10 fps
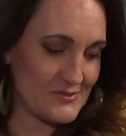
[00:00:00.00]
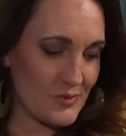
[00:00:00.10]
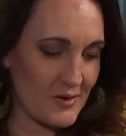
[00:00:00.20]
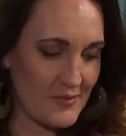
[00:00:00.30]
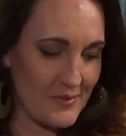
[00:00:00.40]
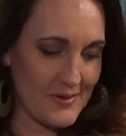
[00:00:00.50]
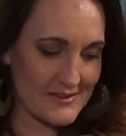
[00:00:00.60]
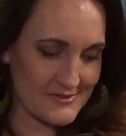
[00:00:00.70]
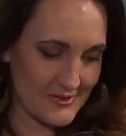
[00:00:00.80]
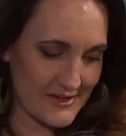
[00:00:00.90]
is one of my
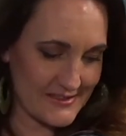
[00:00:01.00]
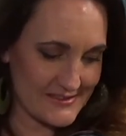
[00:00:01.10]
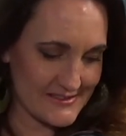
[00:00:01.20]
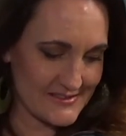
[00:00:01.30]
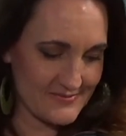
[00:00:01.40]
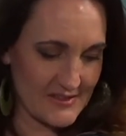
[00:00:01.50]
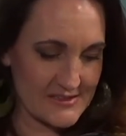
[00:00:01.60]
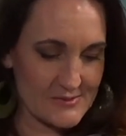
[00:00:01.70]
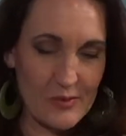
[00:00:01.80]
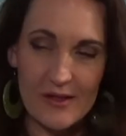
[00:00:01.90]
best friends,
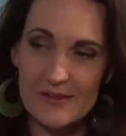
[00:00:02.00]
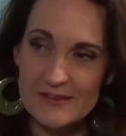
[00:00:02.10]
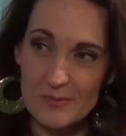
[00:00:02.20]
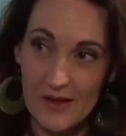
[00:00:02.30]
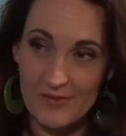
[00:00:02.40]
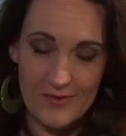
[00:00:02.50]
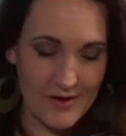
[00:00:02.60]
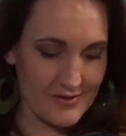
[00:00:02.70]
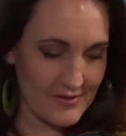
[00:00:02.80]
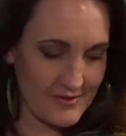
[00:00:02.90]
as well as my
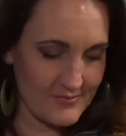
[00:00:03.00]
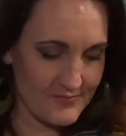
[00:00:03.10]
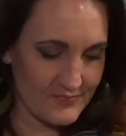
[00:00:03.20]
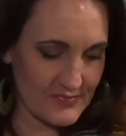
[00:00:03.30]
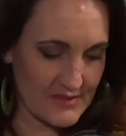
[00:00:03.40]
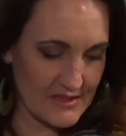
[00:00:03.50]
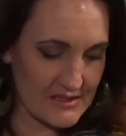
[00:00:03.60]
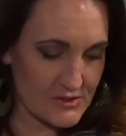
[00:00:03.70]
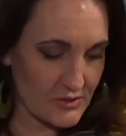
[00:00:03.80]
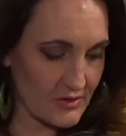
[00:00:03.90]
father.
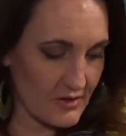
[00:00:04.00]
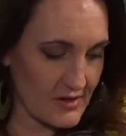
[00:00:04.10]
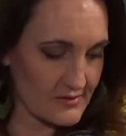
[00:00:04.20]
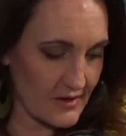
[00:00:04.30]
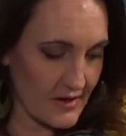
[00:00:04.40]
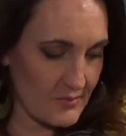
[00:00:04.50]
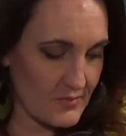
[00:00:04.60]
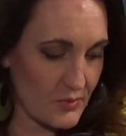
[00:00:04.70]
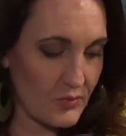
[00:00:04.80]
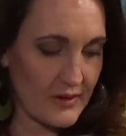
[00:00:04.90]
It took a long time,
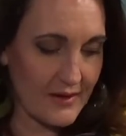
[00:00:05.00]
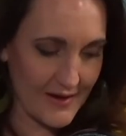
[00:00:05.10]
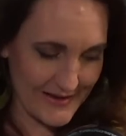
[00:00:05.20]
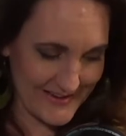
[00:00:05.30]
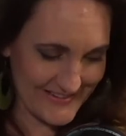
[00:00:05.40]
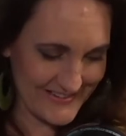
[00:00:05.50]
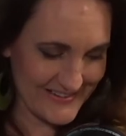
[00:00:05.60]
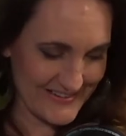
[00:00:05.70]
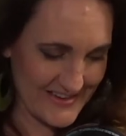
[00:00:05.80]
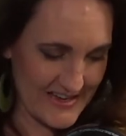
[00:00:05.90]
but we got it.
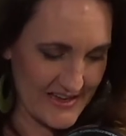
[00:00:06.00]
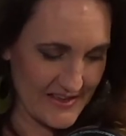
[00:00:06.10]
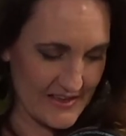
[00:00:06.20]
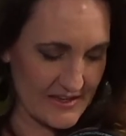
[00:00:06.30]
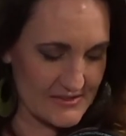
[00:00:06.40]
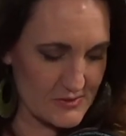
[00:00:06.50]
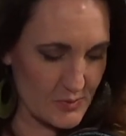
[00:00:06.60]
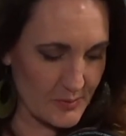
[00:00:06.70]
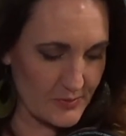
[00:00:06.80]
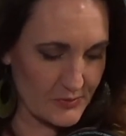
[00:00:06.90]
The
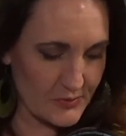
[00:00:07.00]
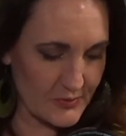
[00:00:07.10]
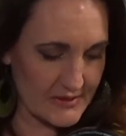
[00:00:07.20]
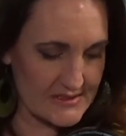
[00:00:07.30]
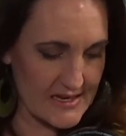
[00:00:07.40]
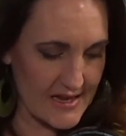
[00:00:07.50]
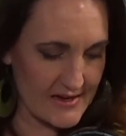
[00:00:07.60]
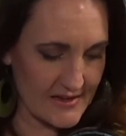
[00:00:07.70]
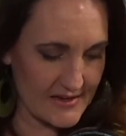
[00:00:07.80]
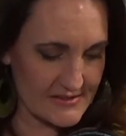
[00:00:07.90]
history between
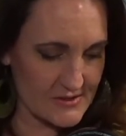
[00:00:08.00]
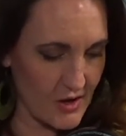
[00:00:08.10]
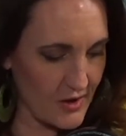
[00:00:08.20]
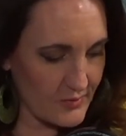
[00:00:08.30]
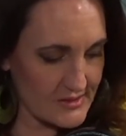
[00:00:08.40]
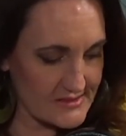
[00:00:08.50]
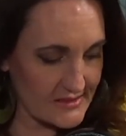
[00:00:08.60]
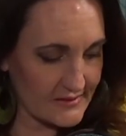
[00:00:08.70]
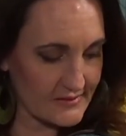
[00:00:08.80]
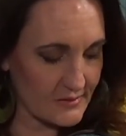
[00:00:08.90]
Dad and I is not always
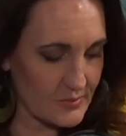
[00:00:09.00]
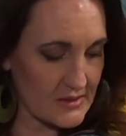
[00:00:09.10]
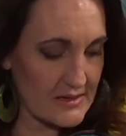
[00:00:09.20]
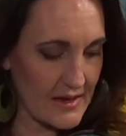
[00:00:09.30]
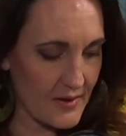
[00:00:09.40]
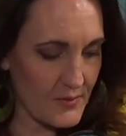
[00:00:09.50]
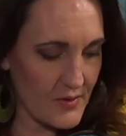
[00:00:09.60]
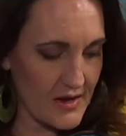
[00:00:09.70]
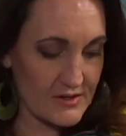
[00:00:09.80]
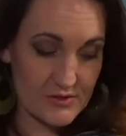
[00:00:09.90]
easy, but
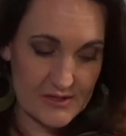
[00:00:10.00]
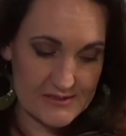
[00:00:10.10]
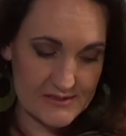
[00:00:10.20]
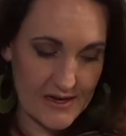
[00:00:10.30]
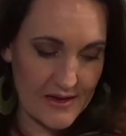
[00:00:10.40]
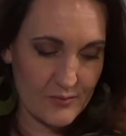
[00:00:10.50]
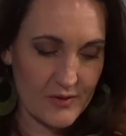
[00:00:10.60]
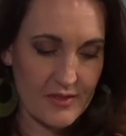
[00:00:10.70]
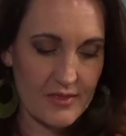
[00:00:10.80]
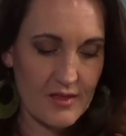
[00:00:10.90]
now I trust Dad
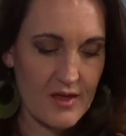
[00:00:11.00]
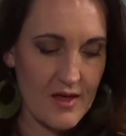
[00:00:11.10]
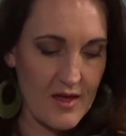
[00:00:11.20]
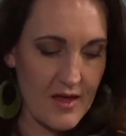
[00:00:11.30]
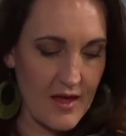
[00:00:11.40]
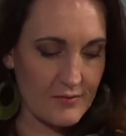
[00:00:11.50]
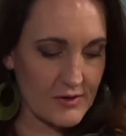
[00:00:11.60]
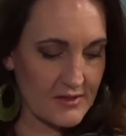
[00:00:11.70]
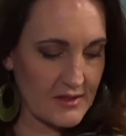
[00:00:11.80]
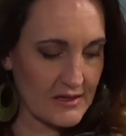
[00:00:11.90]
with
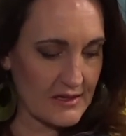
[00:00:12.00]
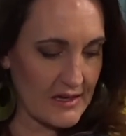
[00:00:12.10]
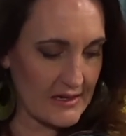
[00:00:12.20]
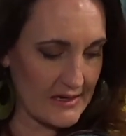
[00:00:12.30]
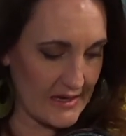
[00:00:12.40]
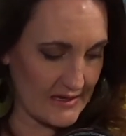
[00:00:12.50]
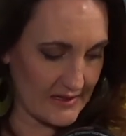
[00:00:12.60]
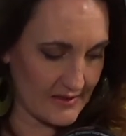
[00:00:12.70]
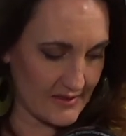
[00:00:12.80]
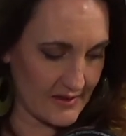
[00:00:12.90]
everything and
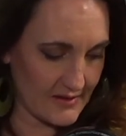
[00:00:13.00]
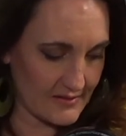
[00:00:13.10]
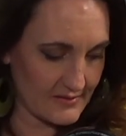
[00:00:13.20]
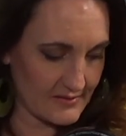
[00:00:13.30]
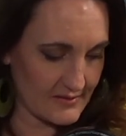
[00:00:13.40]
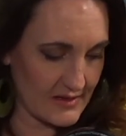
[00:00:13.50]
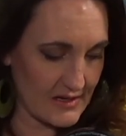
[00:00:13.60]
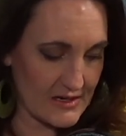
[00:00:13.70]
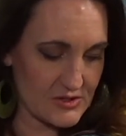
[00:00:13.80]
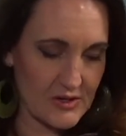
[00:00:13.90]
anything,
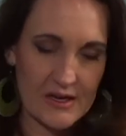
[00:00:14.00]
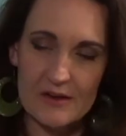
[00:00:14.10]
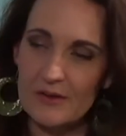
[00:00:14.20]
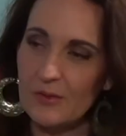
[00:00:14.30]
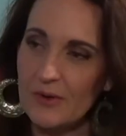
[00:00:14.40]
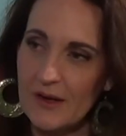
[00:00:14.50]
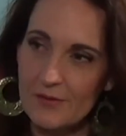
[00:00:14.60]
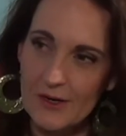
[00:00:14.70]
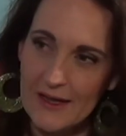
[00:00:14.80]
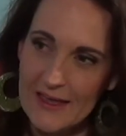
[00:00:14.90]
and I try to do
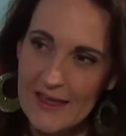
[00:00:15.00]
whatever I